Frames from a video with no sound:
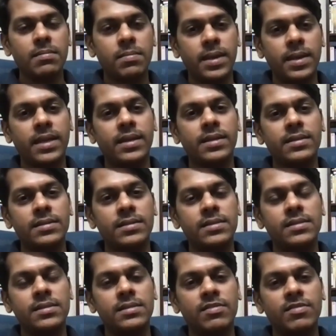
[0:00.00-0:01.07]

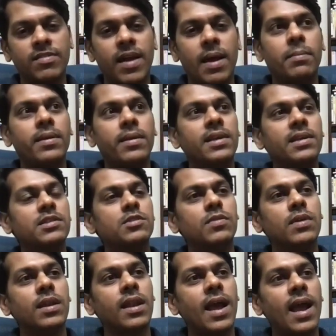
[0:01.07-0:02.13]
parents, the families
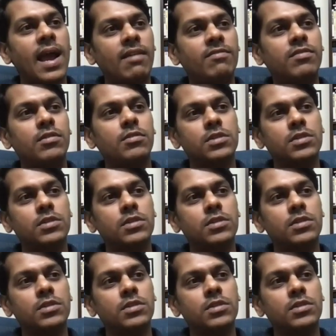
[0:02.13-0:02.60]
will have